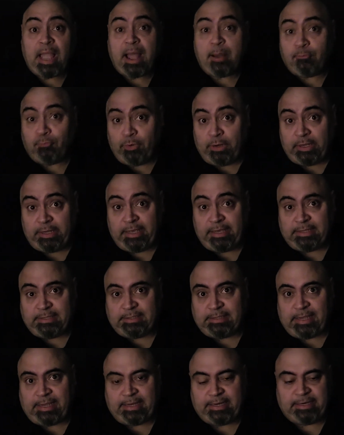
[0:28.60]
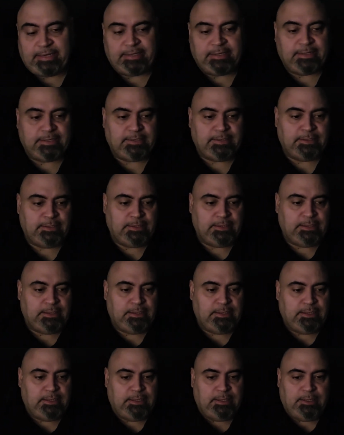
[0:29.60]
I'm really excited
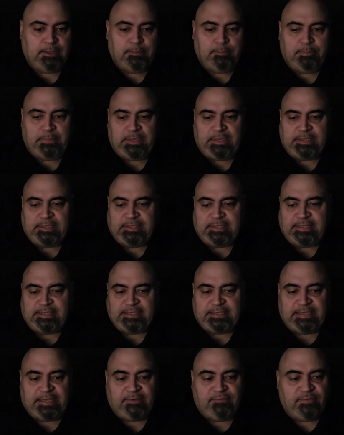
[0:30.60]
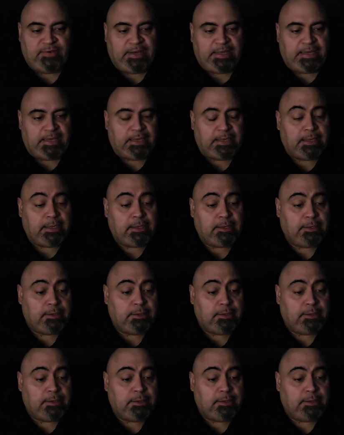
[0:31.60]
because this evening